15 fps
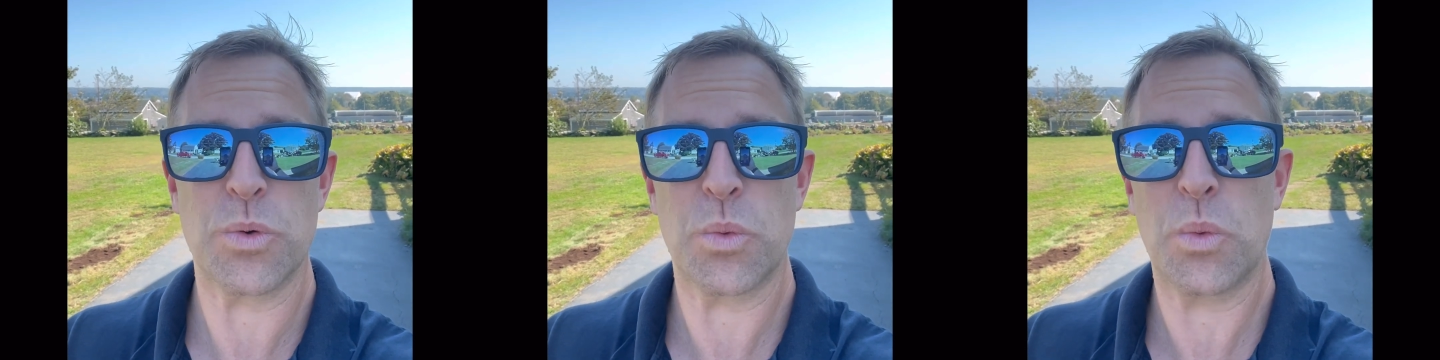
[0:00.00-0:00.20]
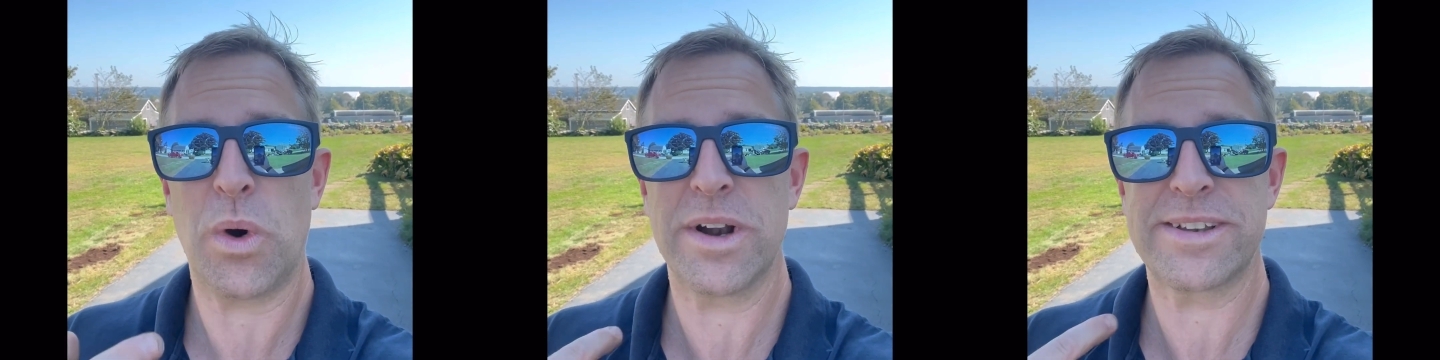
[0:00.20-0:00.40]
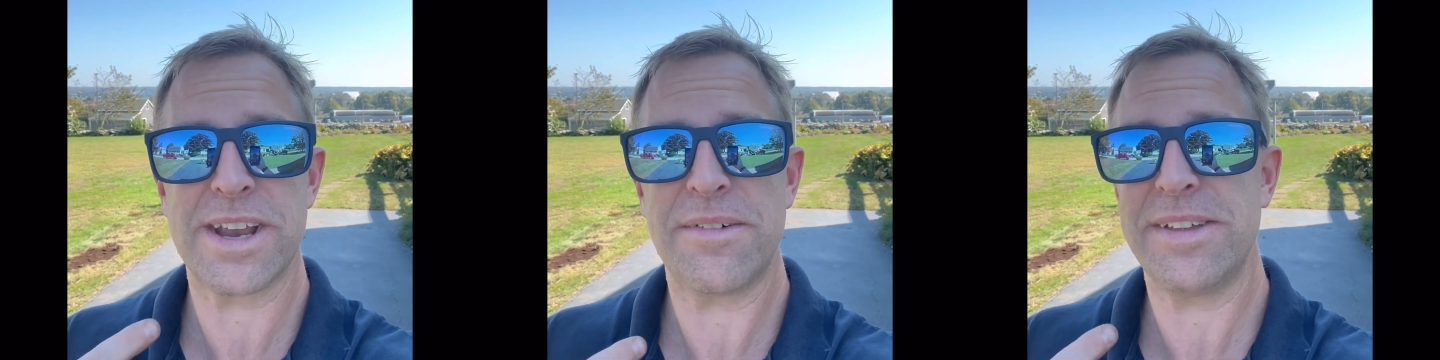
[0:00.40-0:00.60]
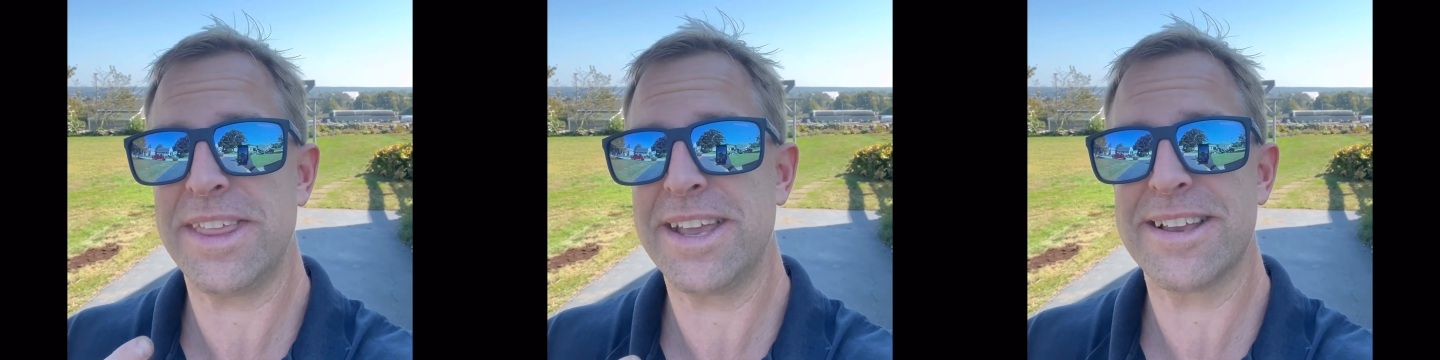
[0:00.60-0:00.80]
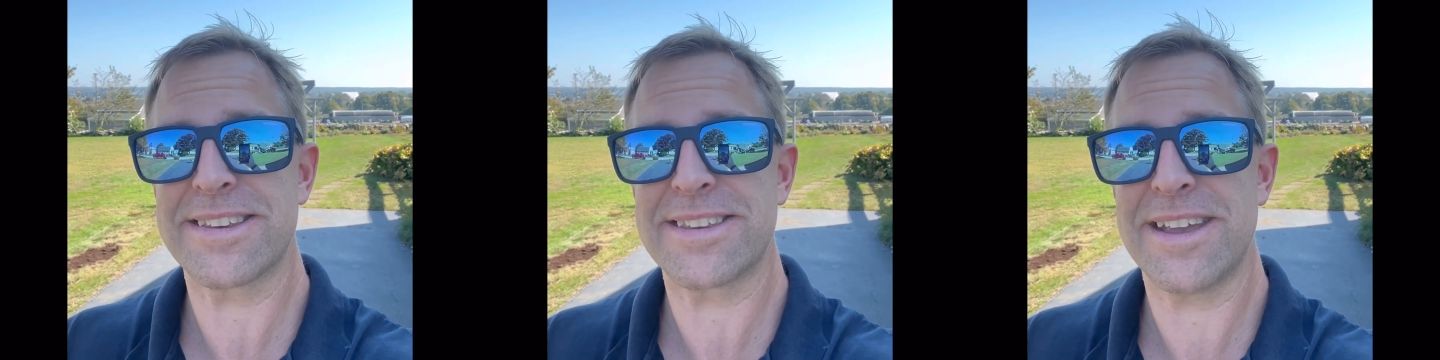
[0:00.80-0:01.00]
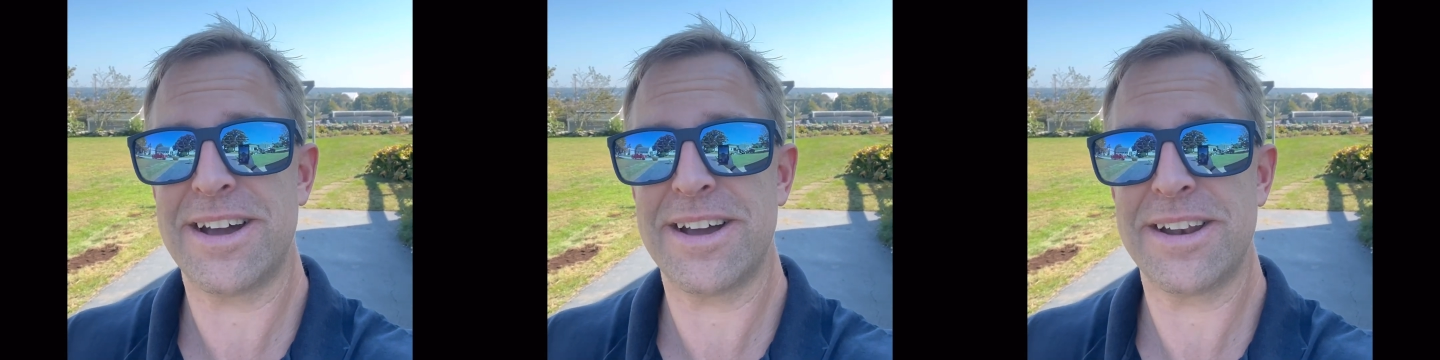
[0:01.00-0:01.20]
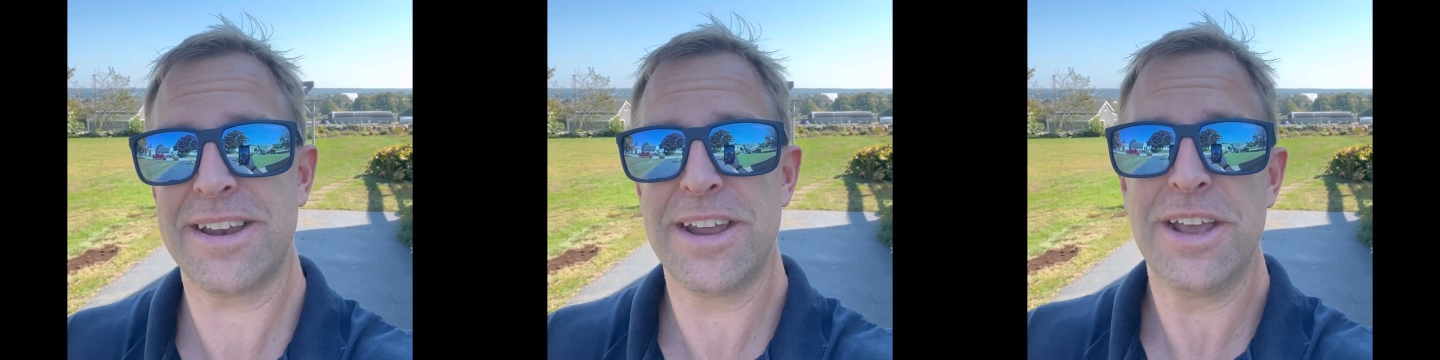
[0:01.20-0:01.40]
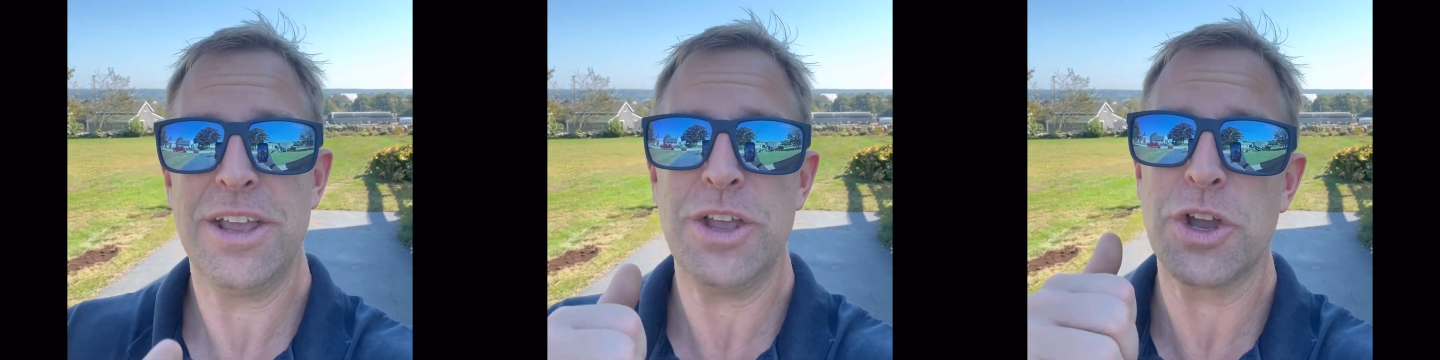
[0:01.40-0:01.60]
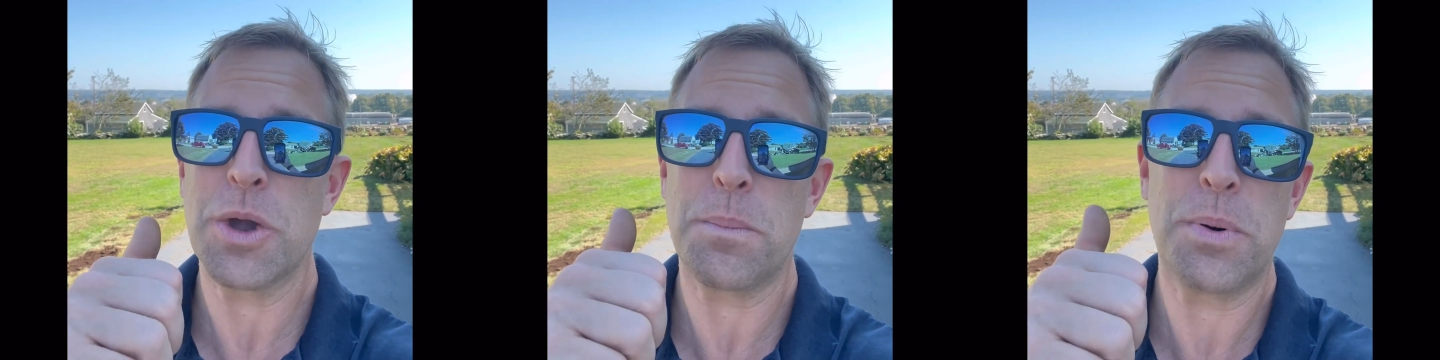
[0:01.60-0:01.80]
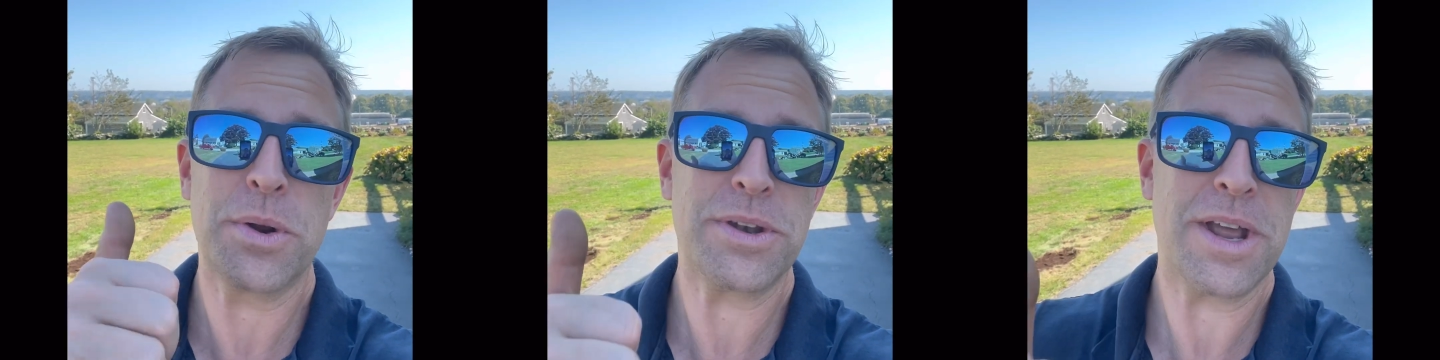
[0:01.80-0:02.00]
Once everything is done, you
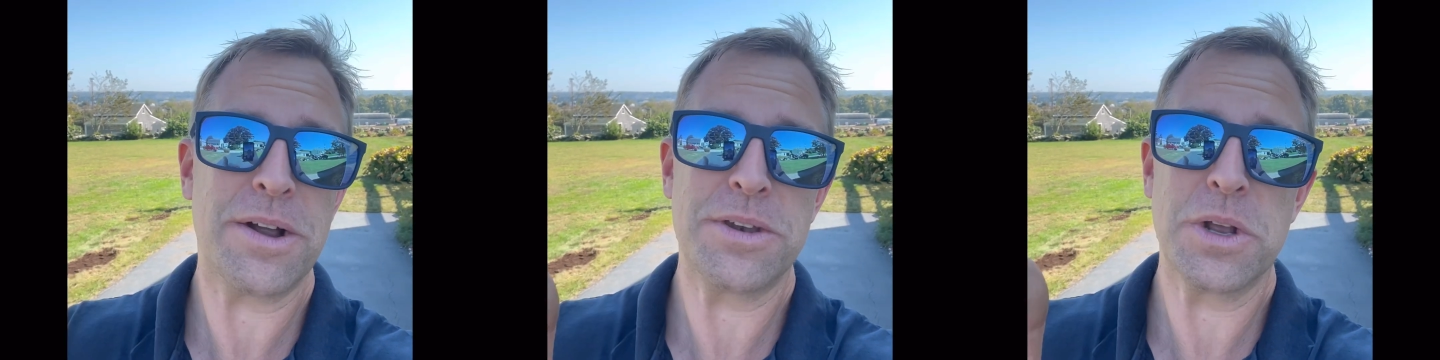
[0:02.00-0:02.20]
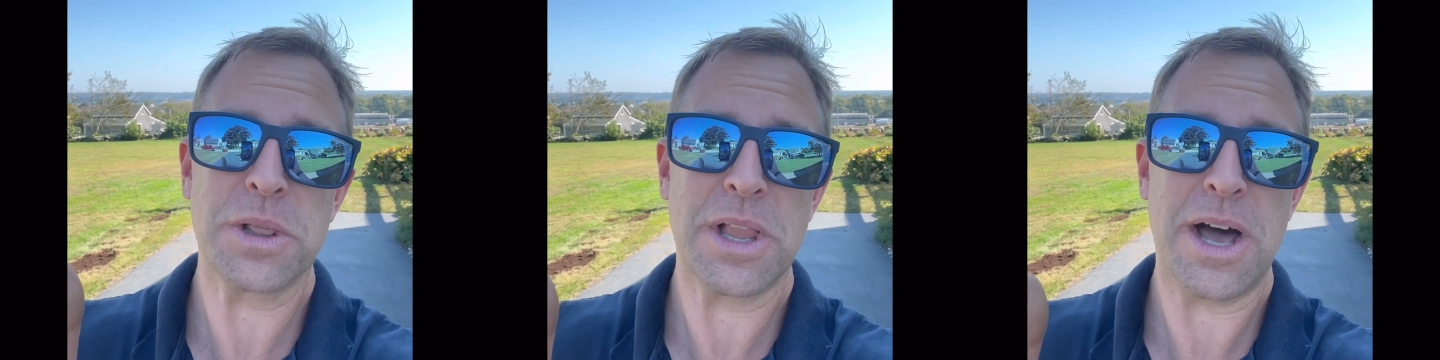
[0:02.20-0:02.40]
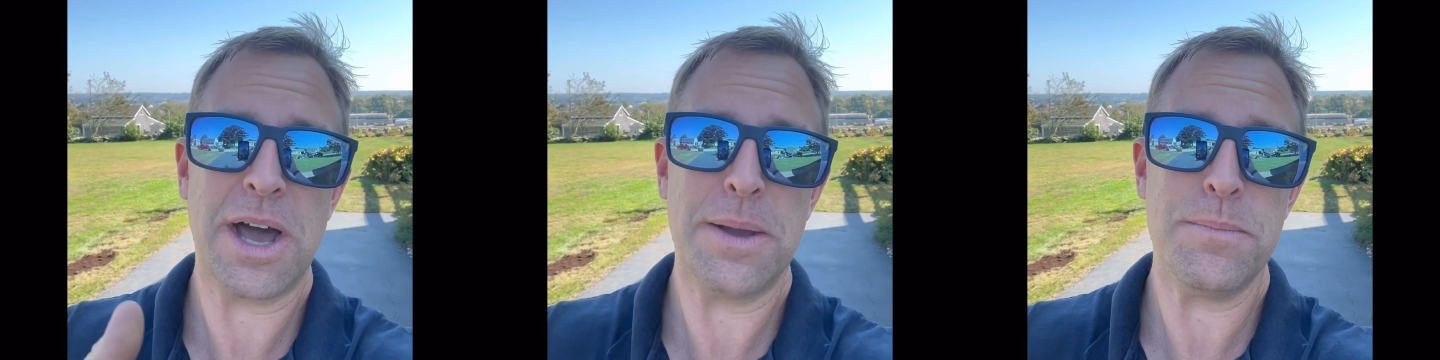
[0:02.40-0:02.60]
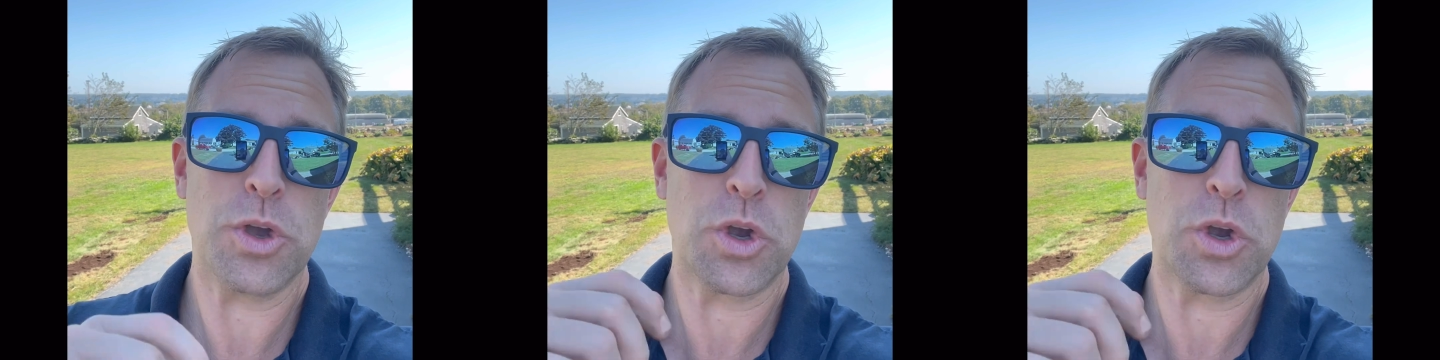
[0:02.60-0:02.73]
could put down your lime.